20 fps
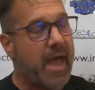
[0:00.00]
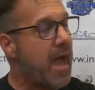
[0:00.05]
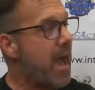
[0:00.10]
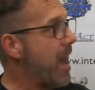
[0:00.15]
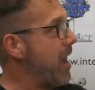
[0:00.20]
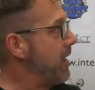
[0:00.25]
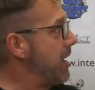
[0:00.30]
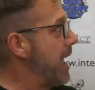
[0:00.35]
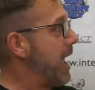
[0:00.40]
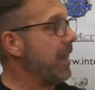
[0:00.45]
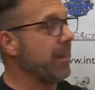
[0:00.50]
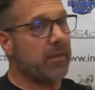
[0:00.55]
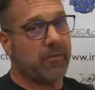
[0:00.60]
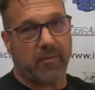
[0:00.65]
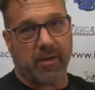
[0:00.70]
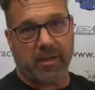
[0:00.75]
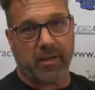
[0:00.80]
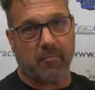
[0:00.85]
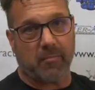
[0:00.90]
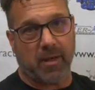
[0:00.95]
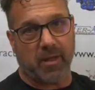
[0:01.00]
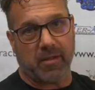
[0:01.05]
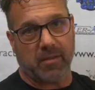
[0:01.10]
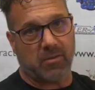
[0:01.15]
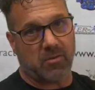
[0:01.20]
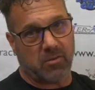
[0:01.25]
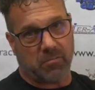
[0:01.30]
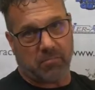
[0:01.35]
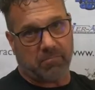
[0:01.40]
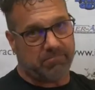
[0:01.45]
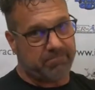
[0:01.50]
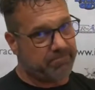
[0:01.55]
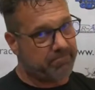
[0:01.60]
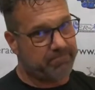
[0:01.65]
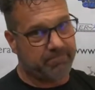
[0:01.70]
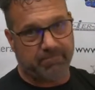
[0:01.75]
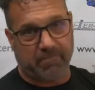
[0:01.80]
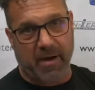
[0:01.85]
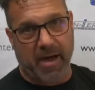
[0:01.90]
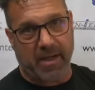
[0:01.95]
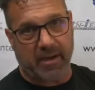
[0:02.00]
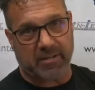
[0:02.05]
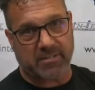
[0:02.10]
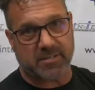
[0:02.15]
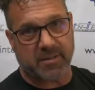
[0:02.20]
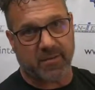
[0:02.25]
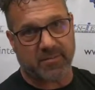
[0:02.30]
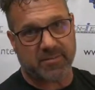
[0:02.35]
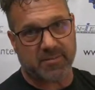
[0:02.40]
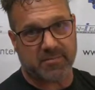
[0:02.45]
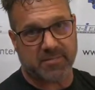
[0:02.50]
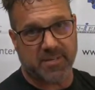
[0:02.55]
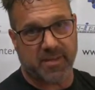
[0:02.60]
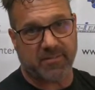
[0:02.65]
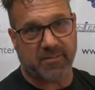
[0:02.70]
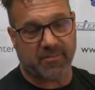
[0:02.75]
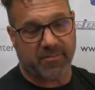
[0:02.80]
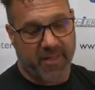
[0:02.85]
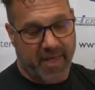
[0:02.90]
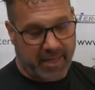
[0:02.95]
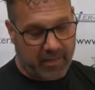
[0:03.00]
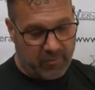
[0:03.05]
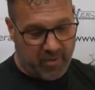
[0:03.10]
I would highly recommend you buy yourself some safety flagging.